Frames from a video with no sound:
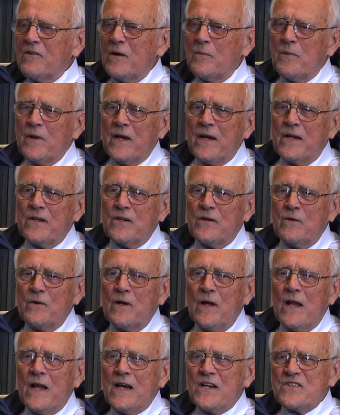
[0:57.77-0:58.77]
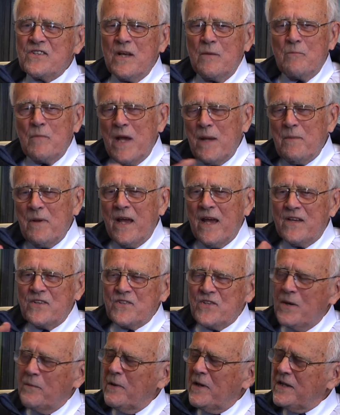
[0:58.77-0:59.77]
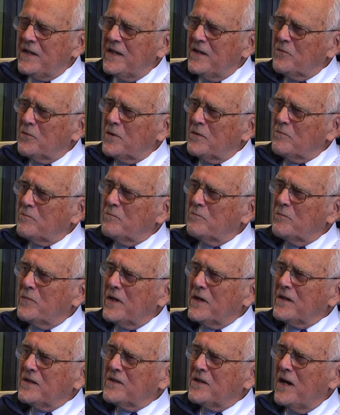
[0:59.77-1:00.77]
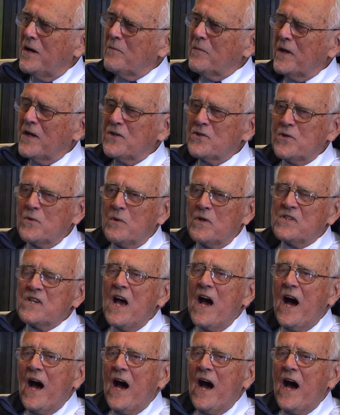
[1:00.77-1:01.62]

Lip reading: I began to realize that maybe I had some idea of what the town manager was.